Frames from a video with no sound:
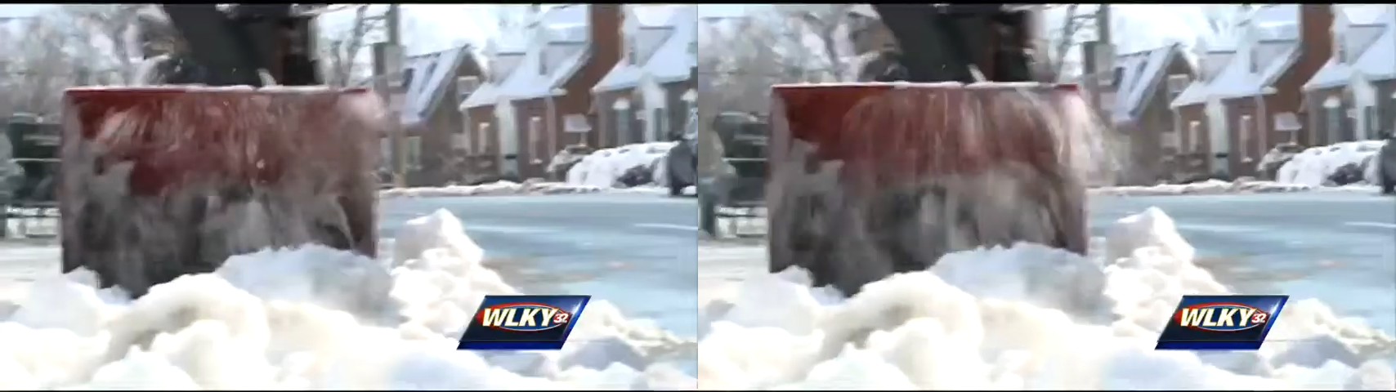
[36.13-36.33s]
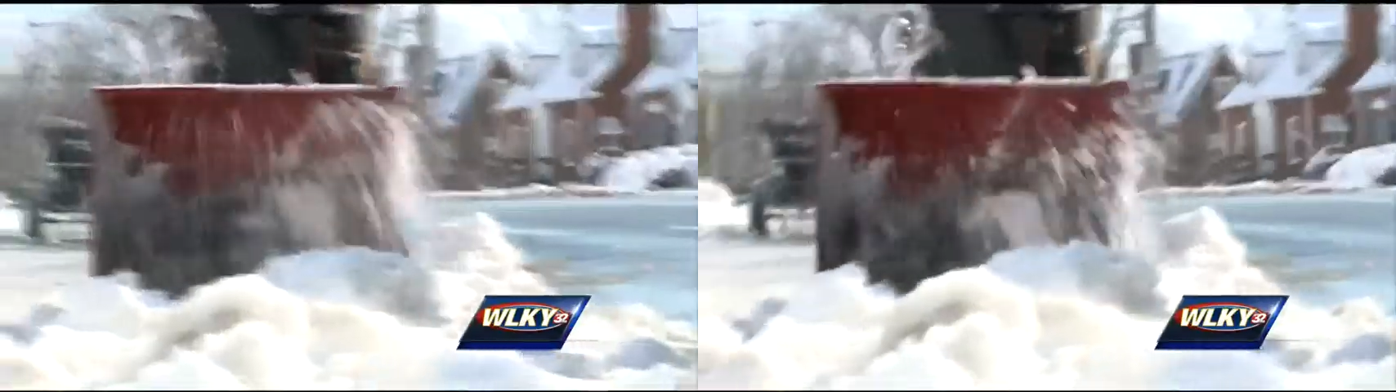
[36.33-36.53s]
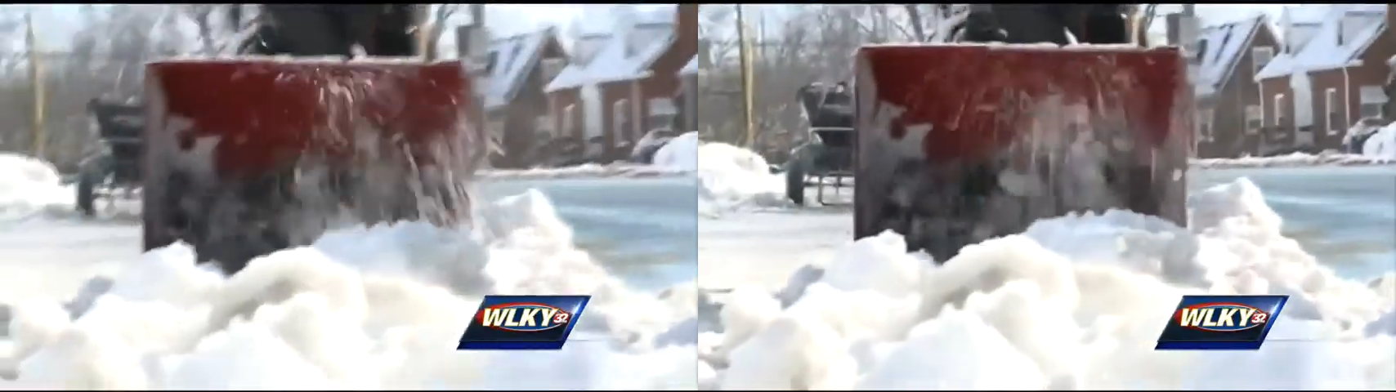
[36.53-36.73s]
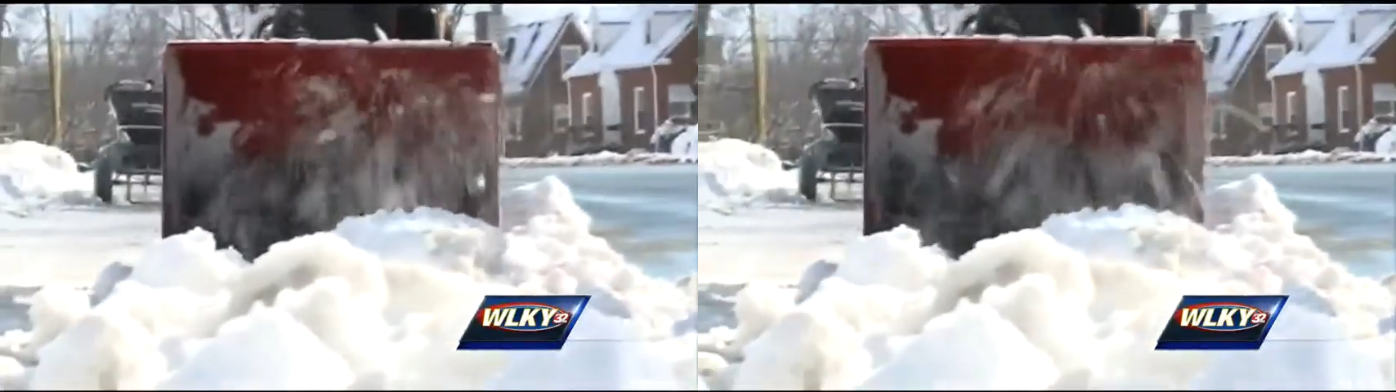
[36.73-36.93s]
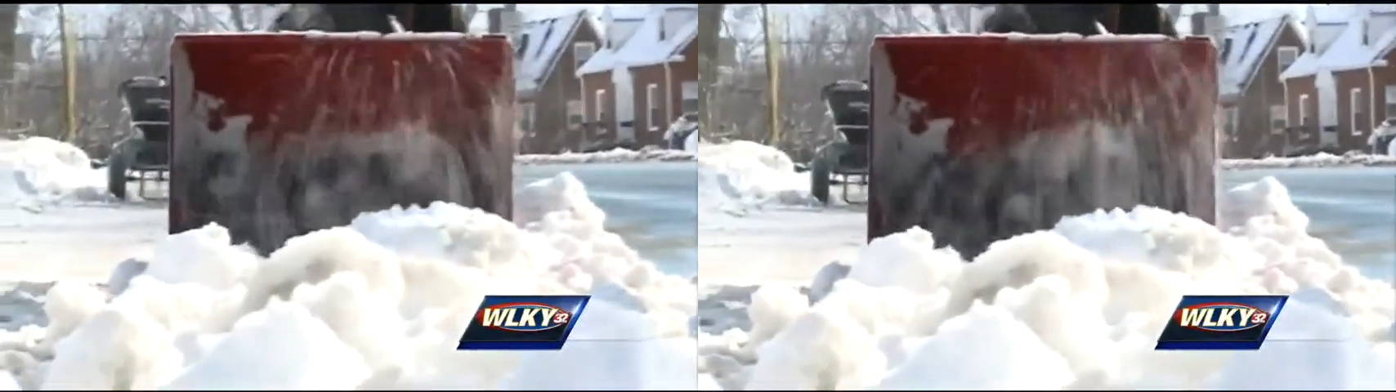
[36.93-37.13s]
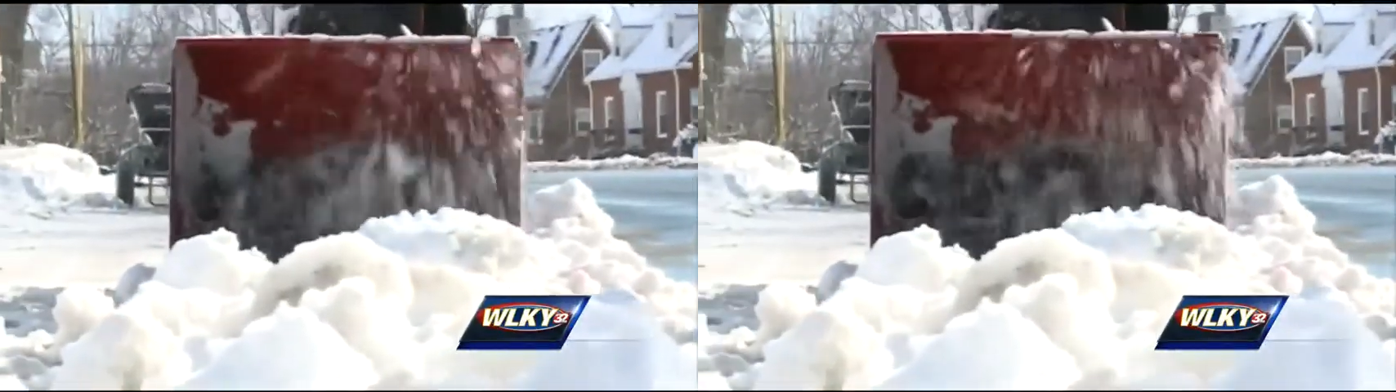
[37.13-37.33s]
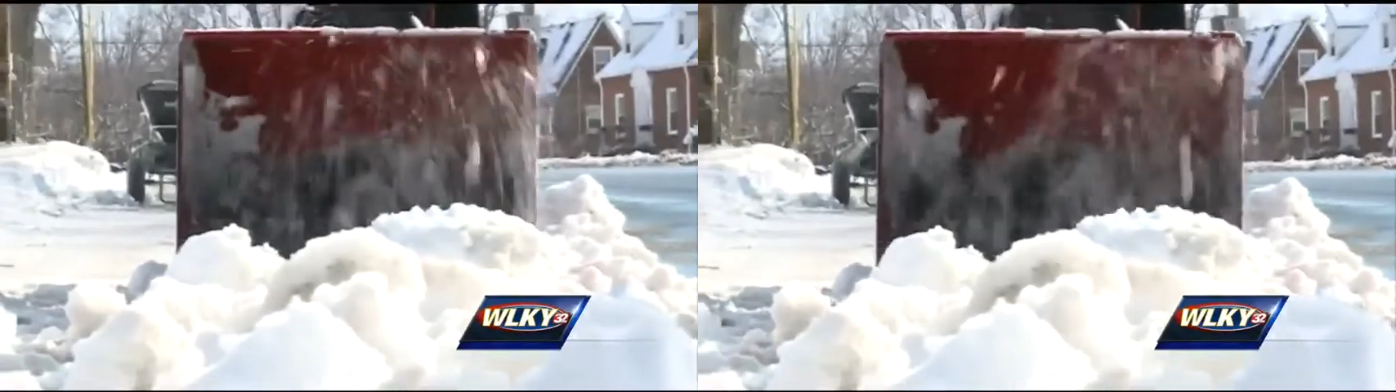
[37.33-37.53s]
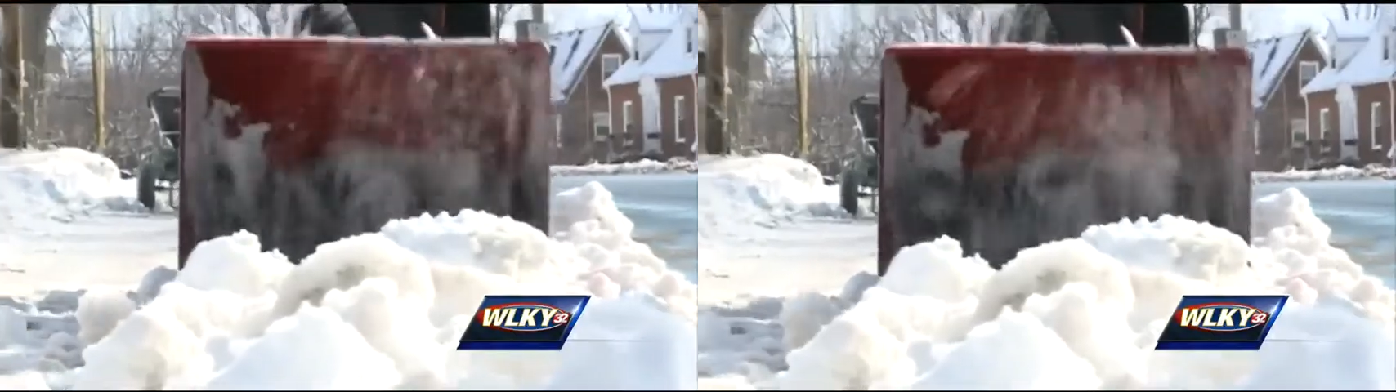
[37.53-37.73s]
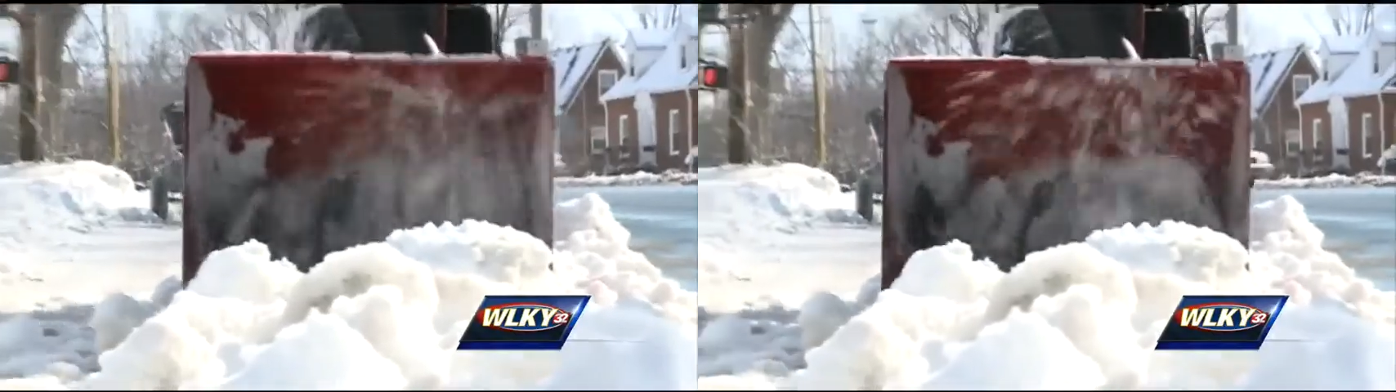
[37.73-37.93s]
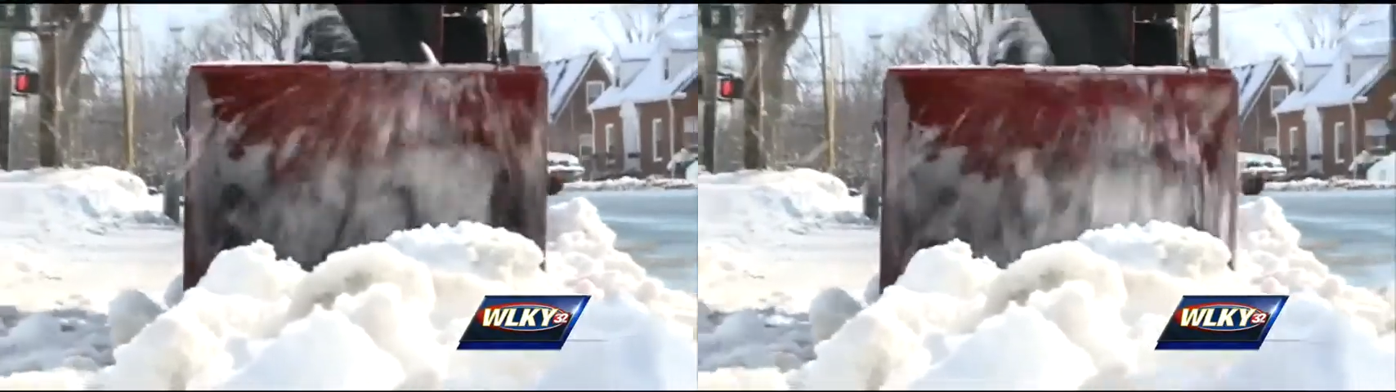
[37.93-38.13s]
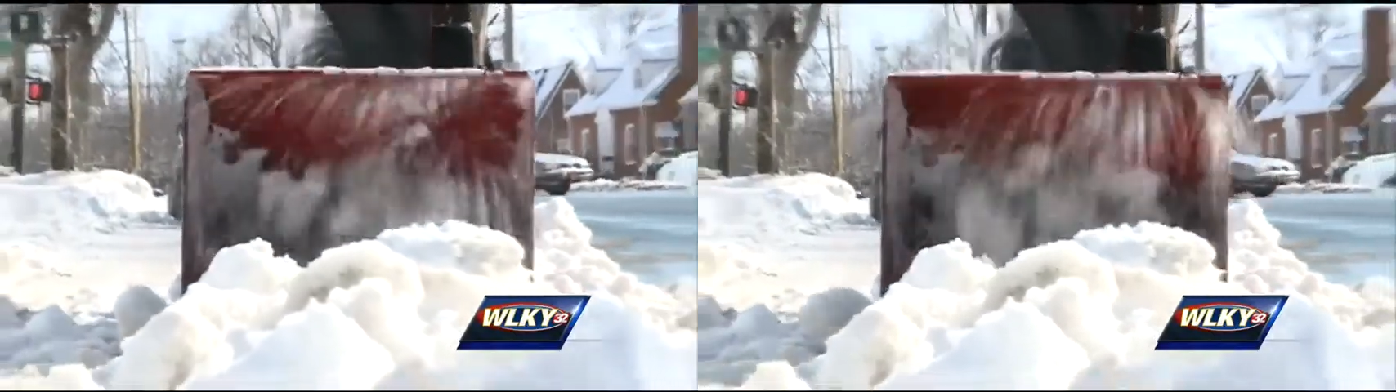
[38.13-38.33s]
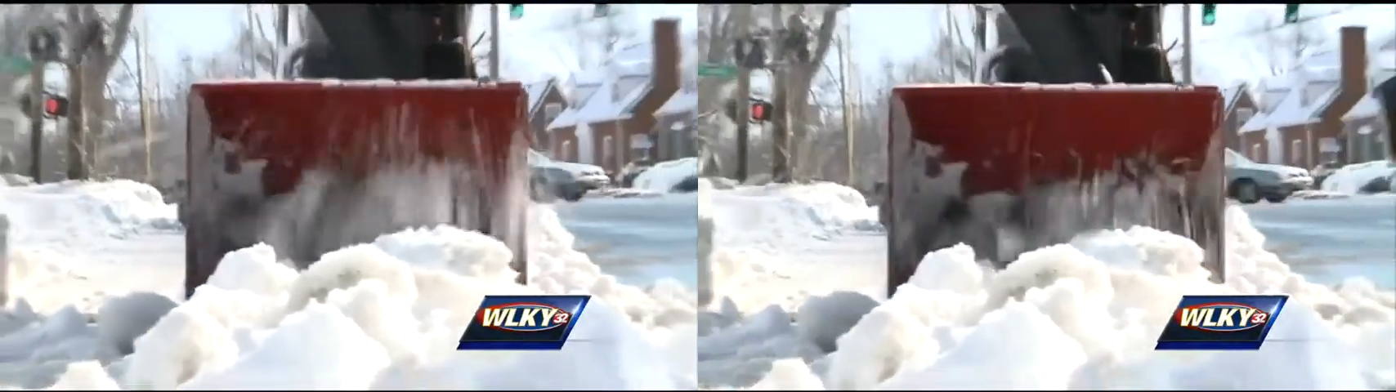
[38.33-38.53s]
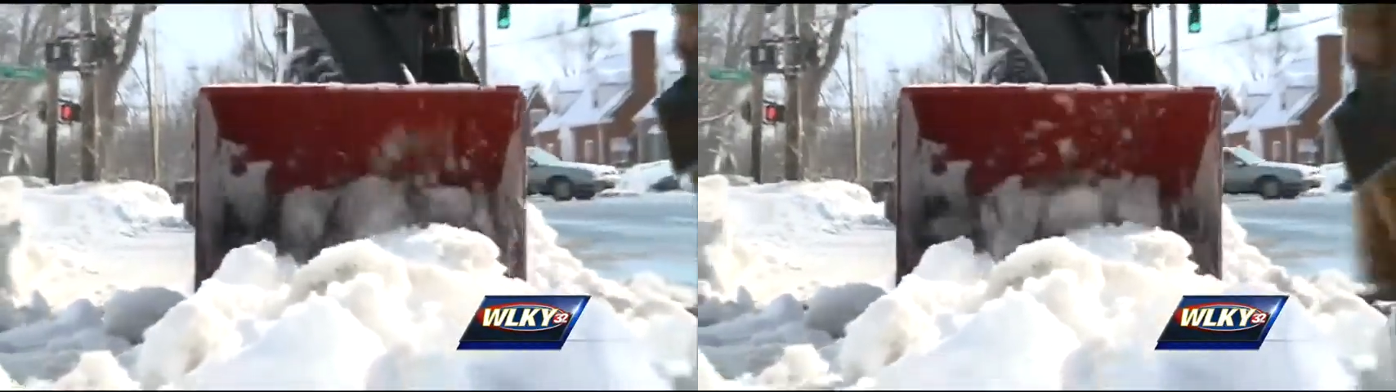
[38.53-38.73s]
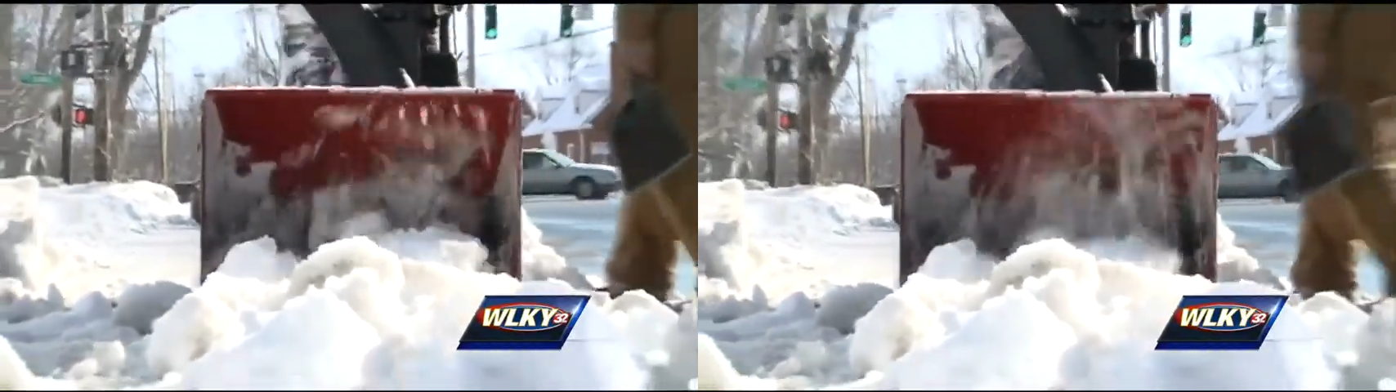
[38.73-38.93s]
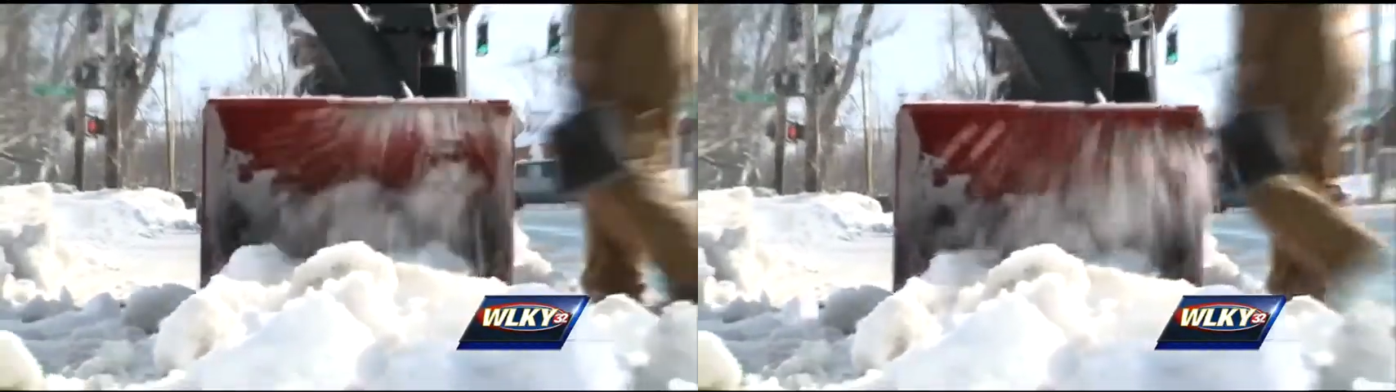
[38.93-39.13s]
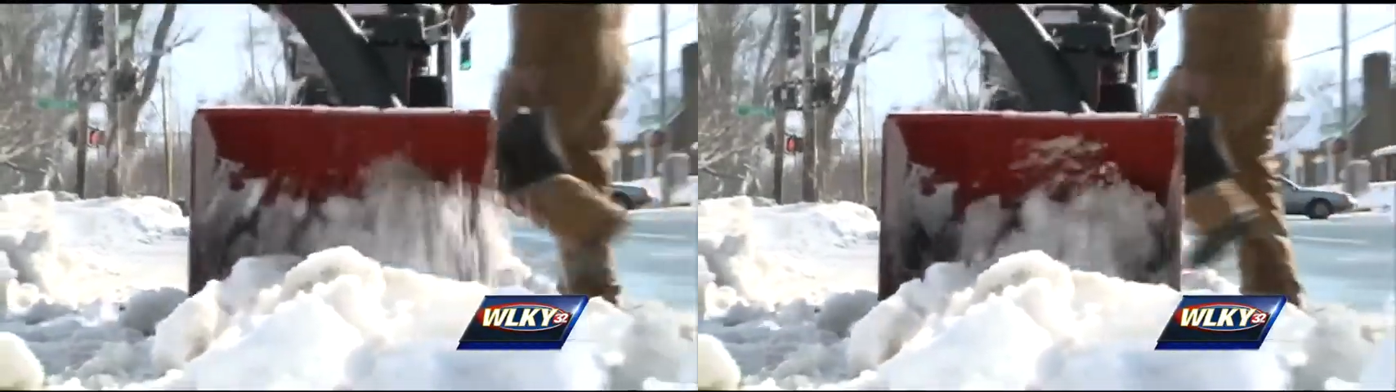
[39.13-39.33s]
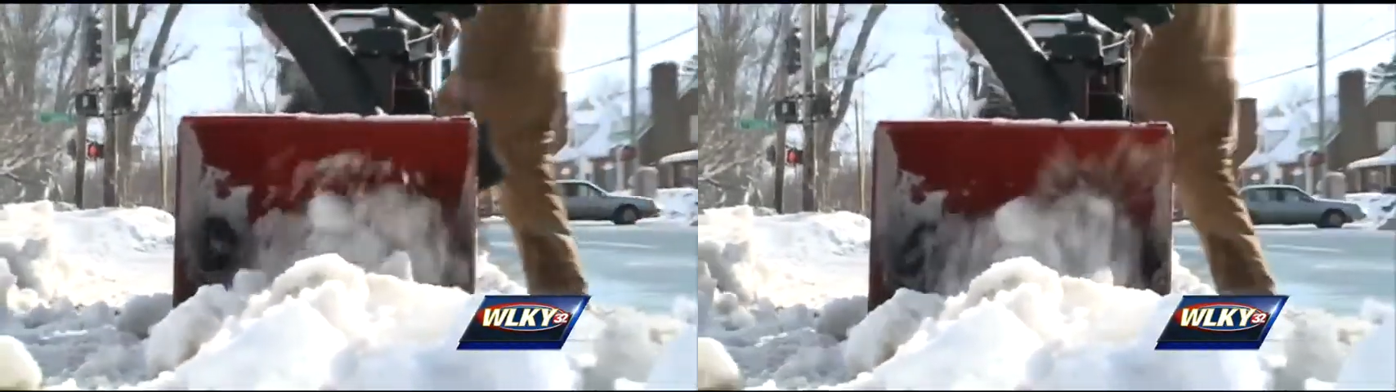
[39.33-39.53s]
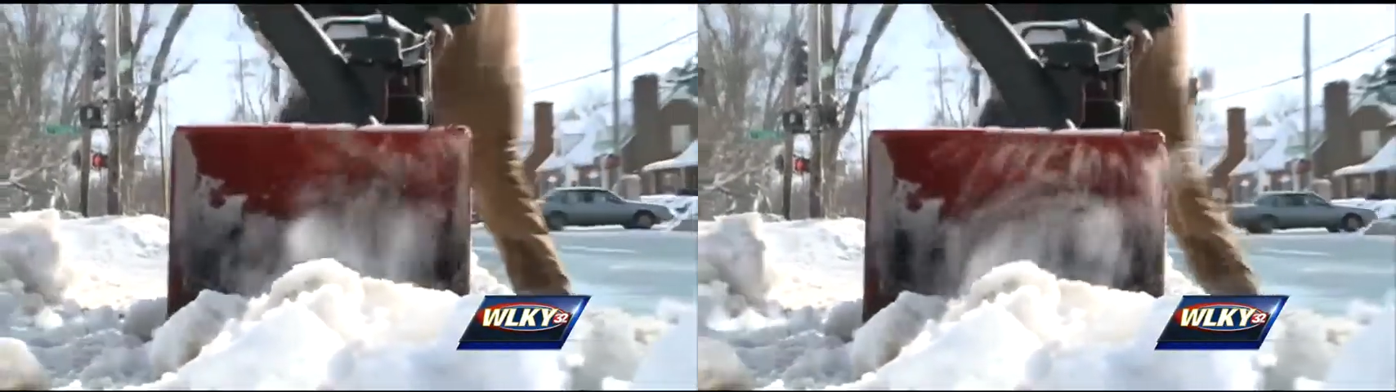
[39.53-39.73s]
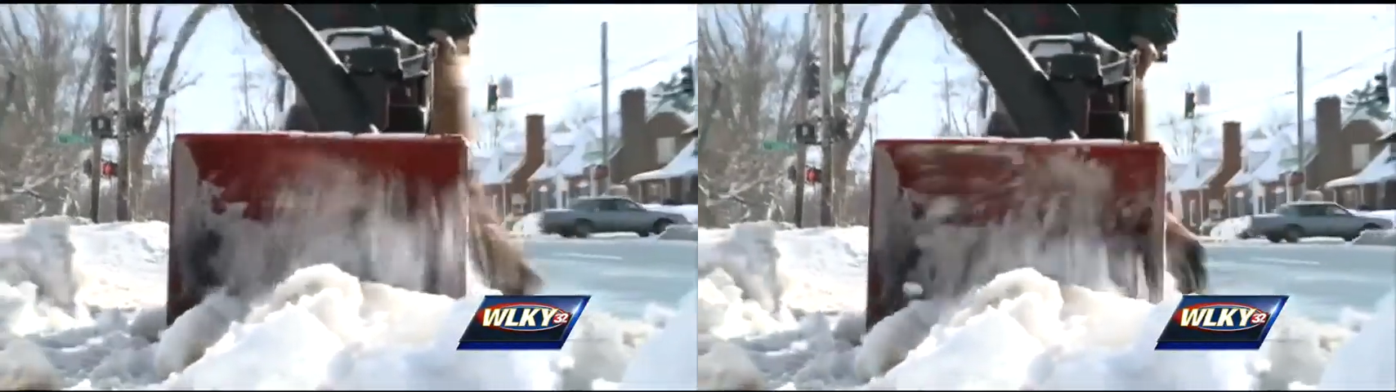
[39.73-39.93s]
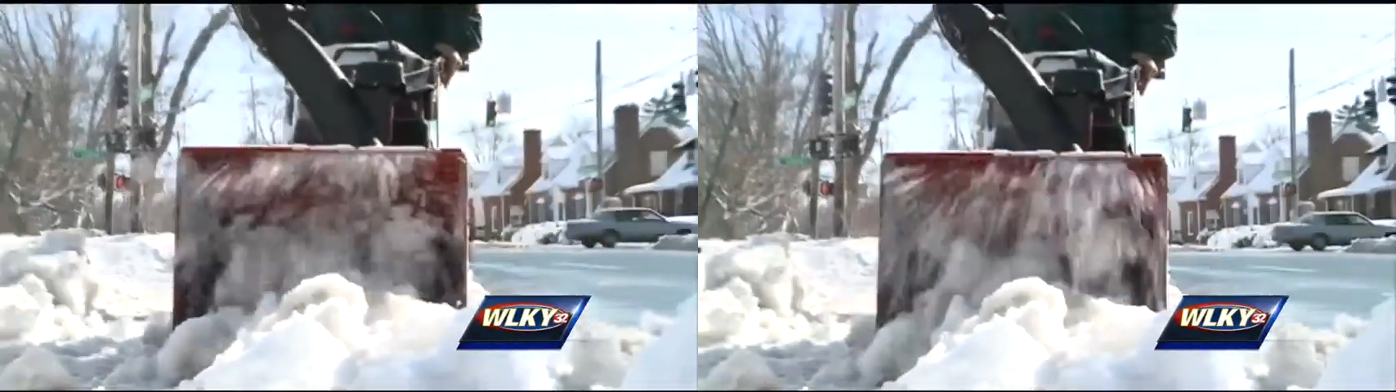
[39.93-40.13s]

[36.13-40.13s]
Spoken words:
[unreadable: no face in view]